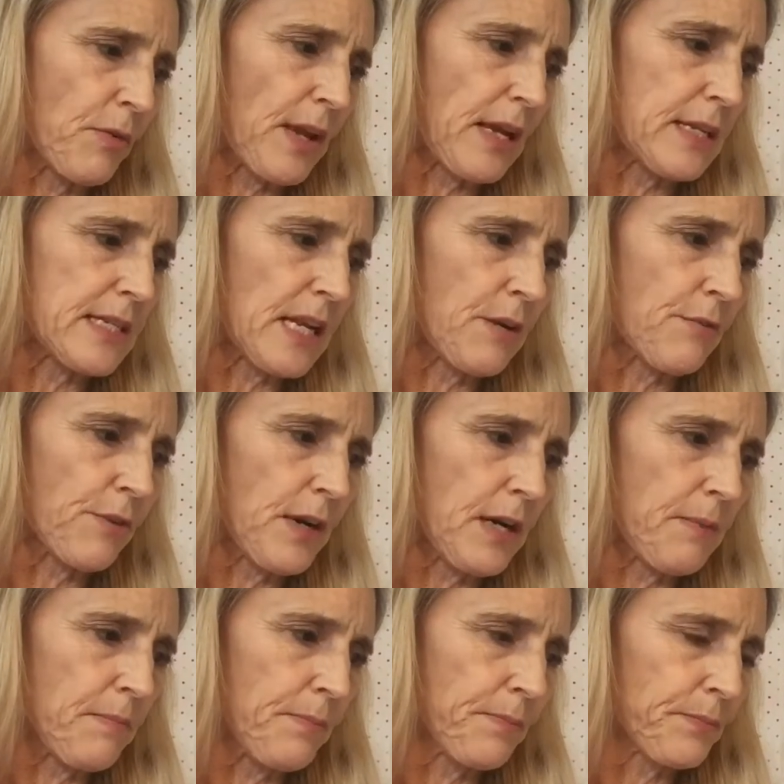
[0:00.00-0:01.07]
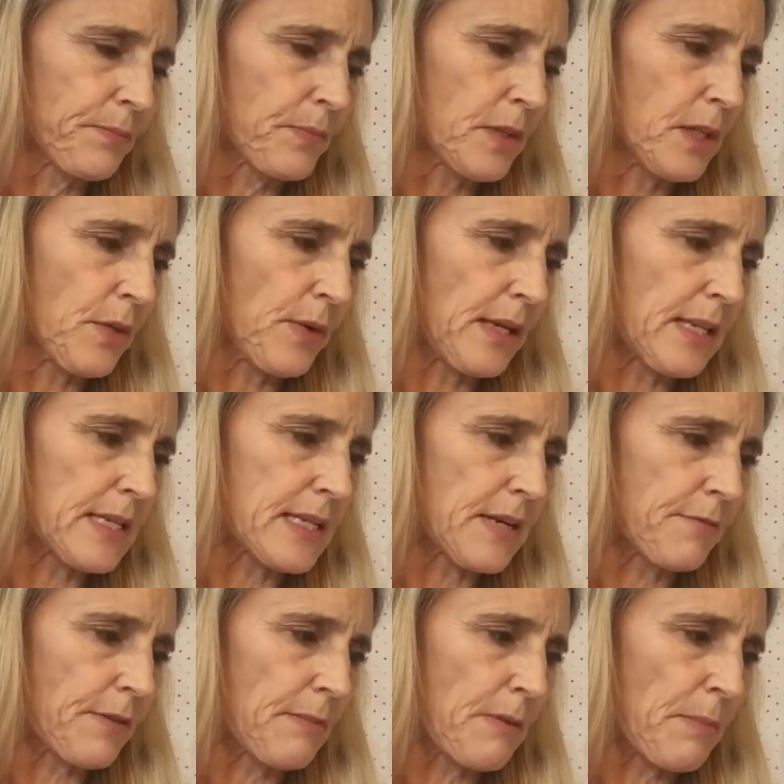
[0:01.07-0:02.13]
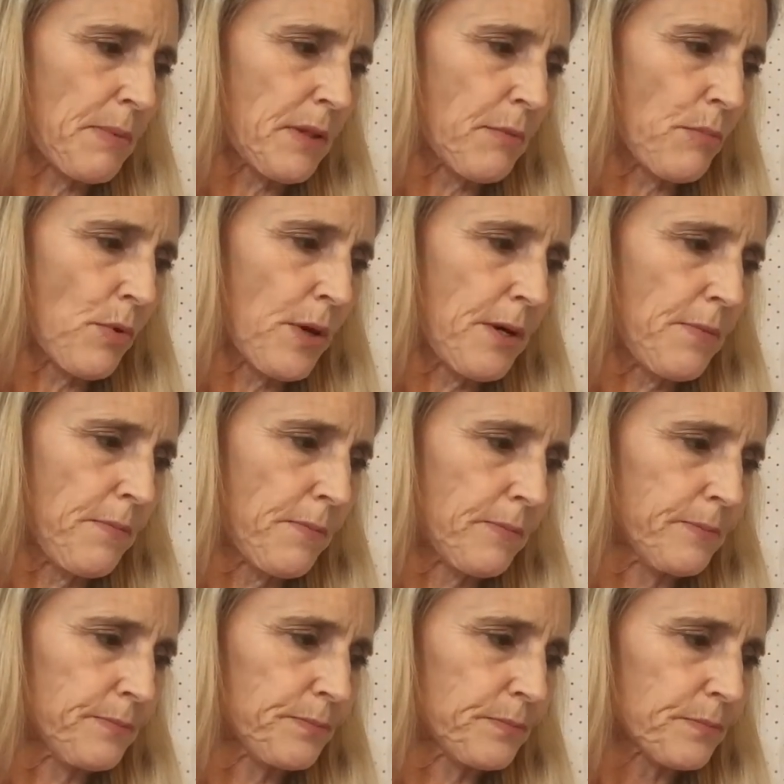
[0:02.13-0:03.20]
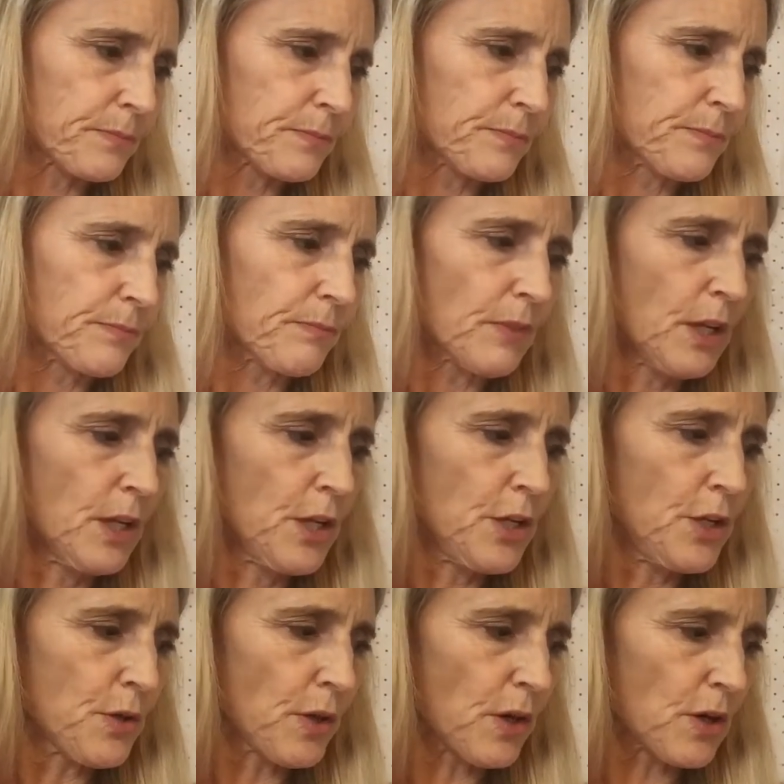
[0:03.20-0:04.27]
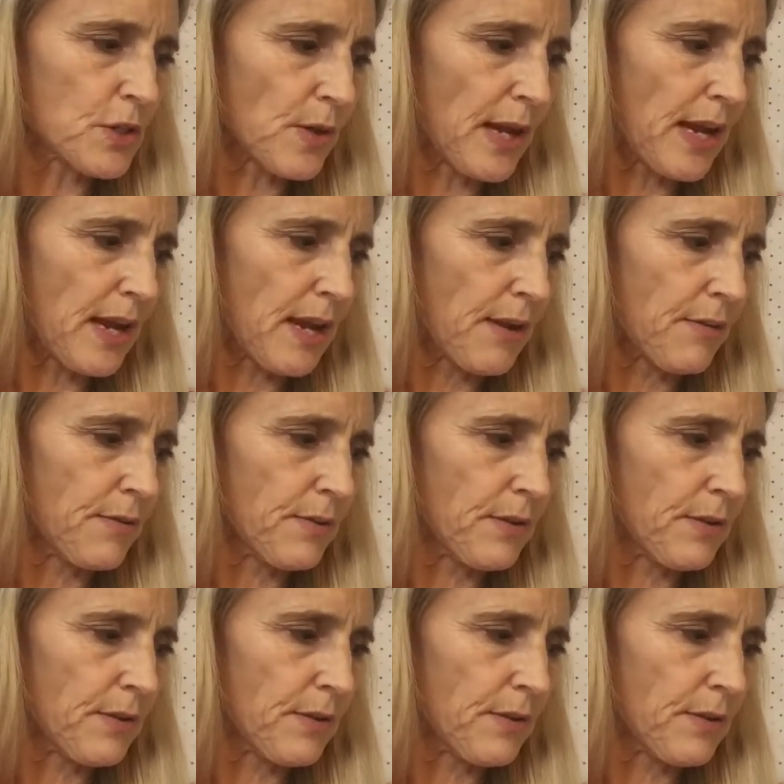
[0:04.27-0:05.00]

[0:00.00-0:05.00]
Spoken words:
a 10 frame, you know, we had that 10 frame up on the board. You could also have